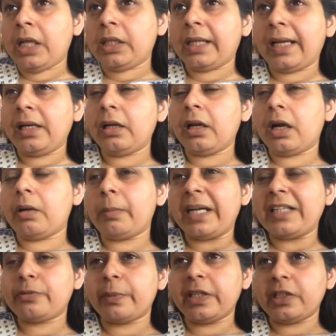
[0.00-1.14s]
then
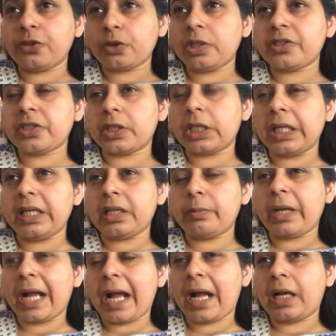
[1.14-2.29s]
my spiritual journey, it
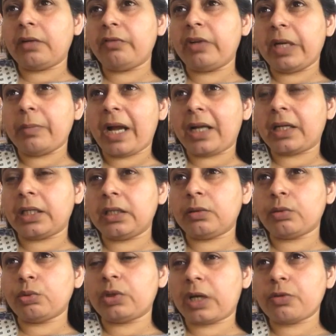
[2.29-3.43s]
began way back in
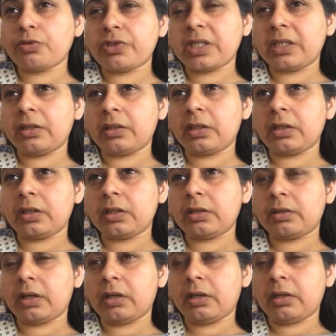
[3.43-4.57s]

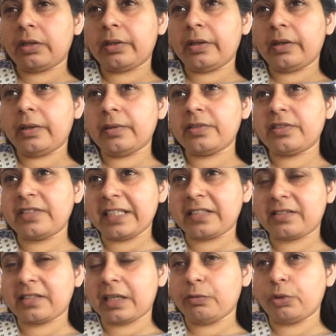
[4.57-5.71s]

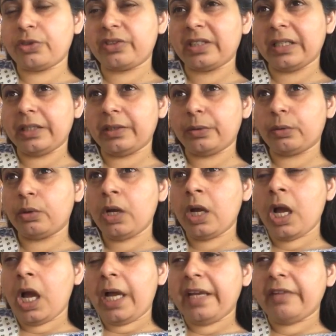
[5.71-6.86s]
2006, I would say.
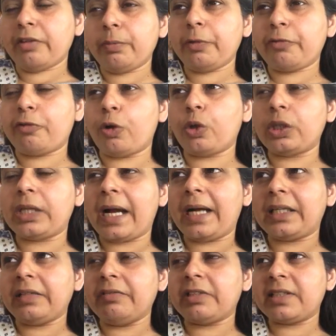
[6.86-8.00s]
Even before
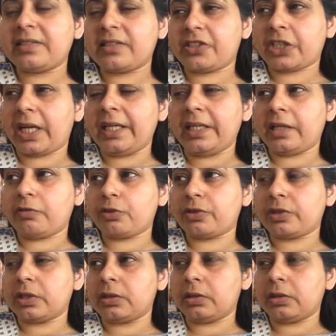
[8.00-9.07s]
that, even as a child, I was